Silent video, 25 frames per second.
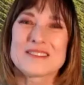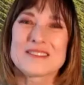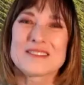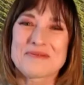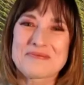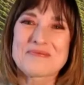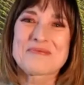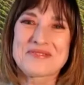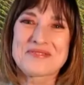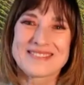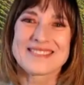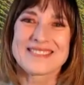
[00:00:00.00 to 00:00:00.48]

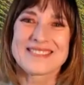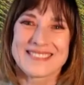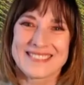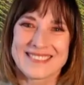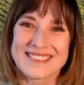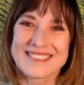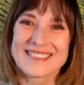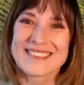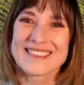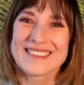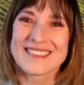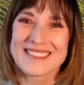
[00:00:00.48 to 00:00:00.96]
know, a lot
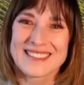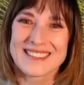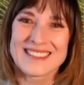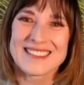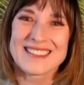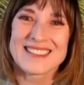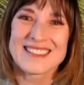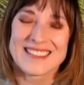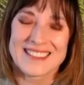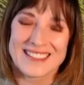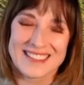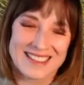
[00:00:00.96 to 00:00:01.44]
of people who are
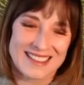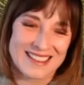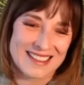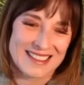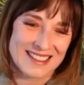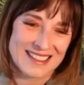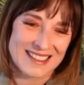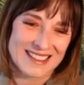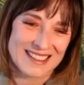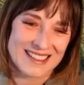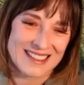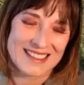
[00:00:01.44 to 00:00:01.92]
watching this
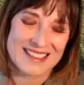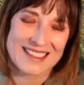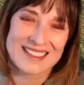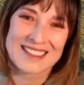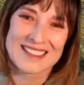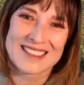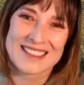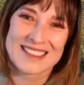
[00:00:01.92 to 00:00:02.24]
have probably